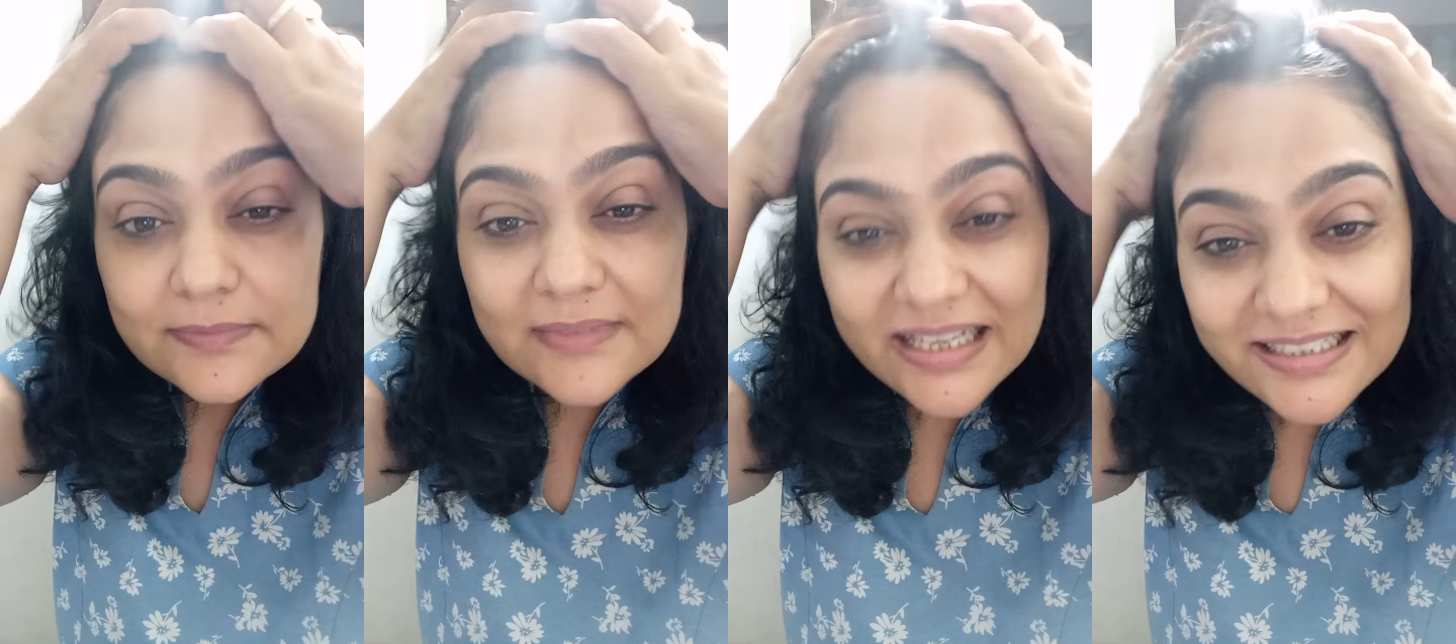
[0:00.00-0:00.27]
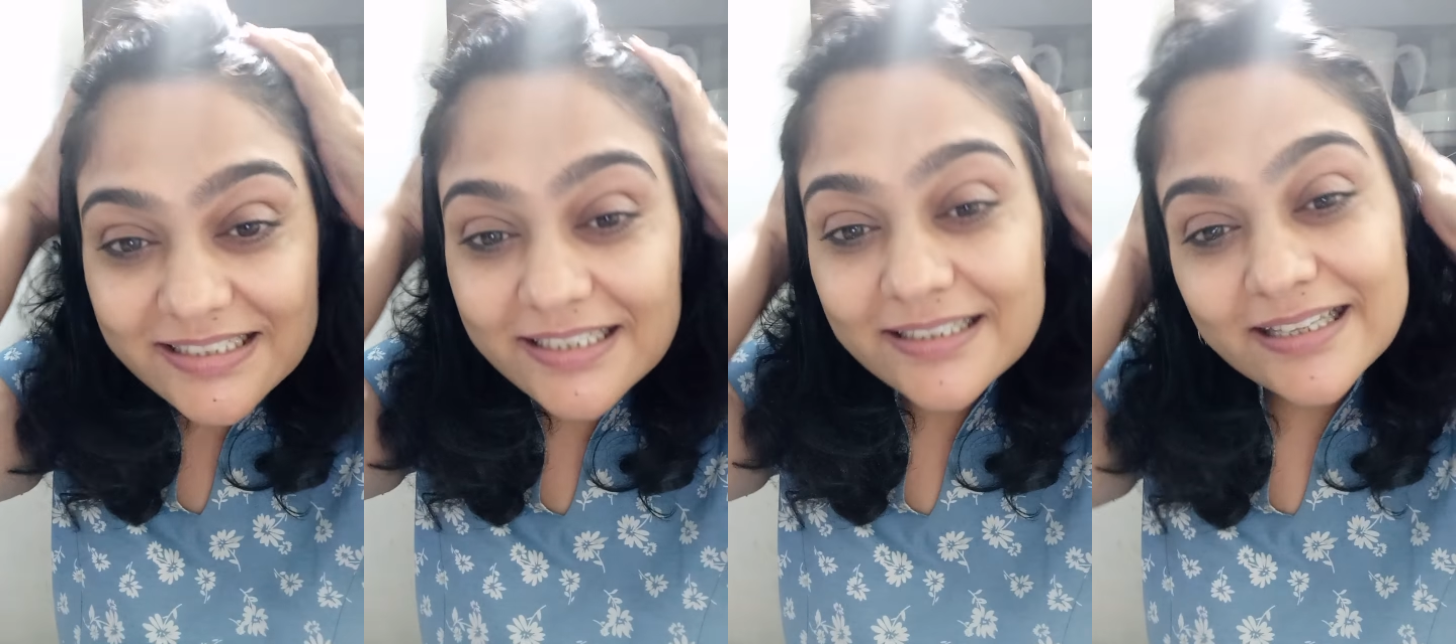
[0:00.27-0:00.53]

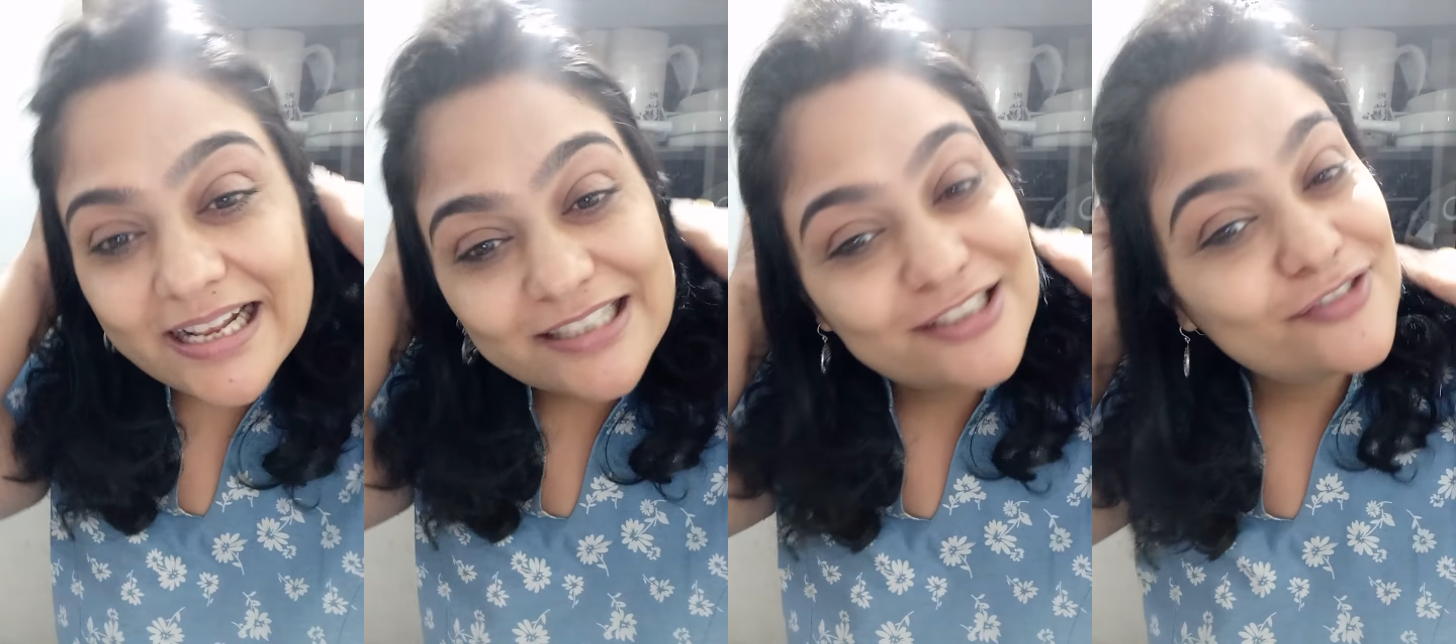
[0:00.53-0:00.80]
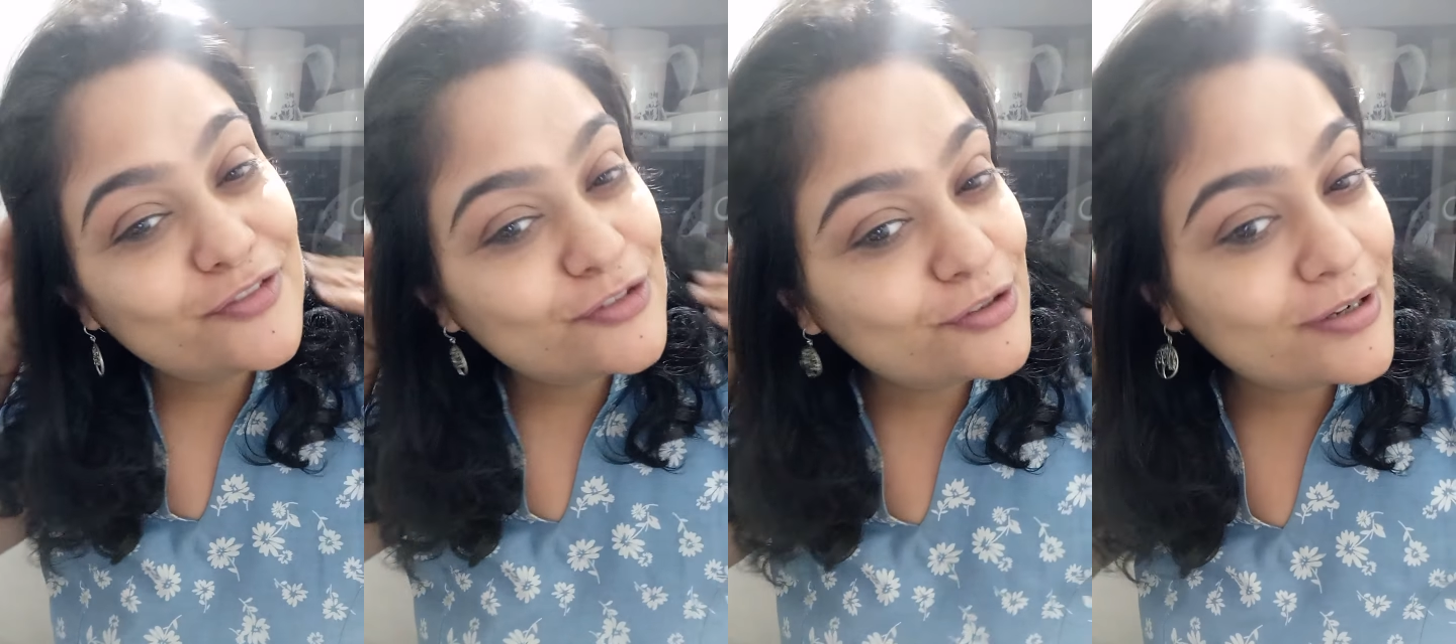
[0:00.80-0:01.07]
that's it
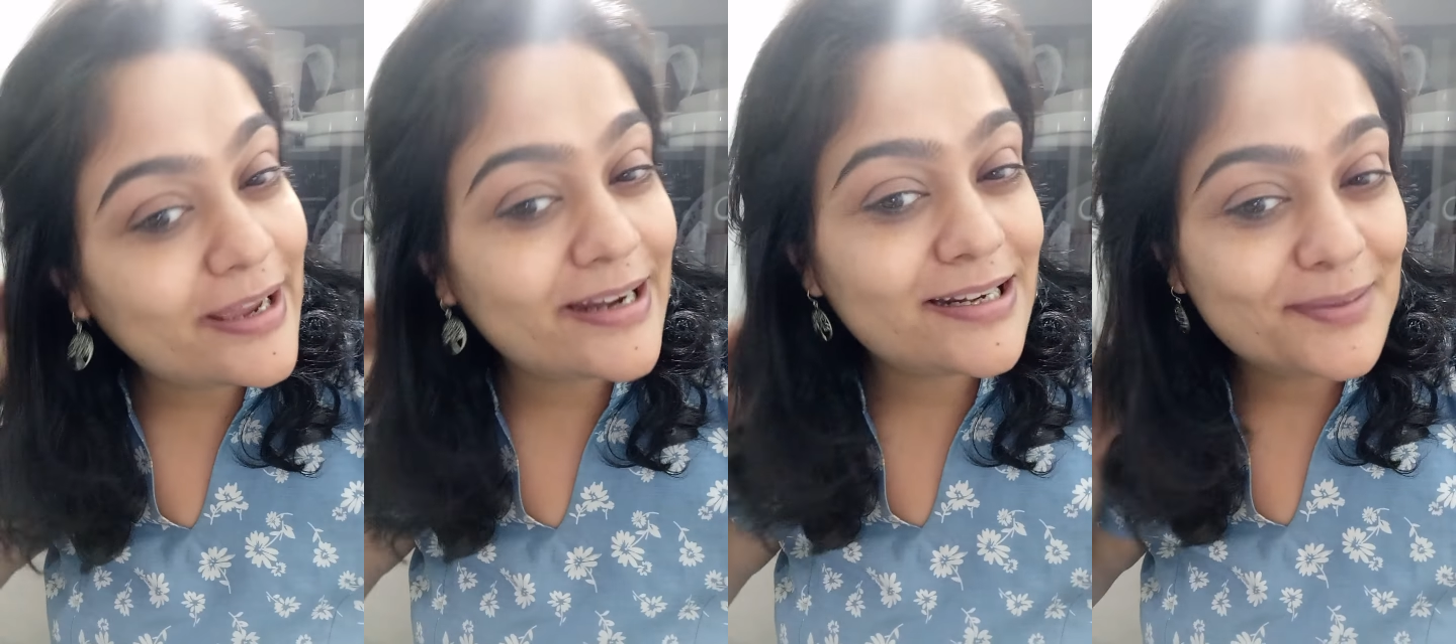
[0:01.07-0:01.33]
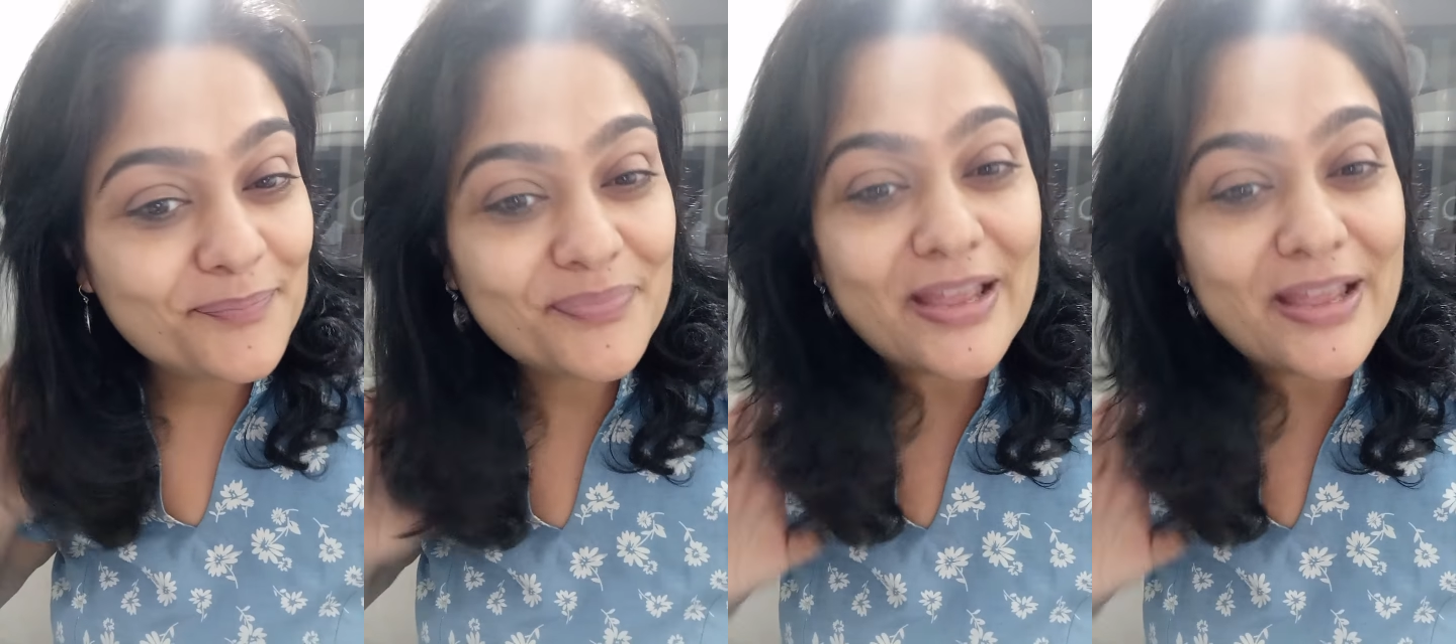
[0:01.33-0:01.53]
for tonight.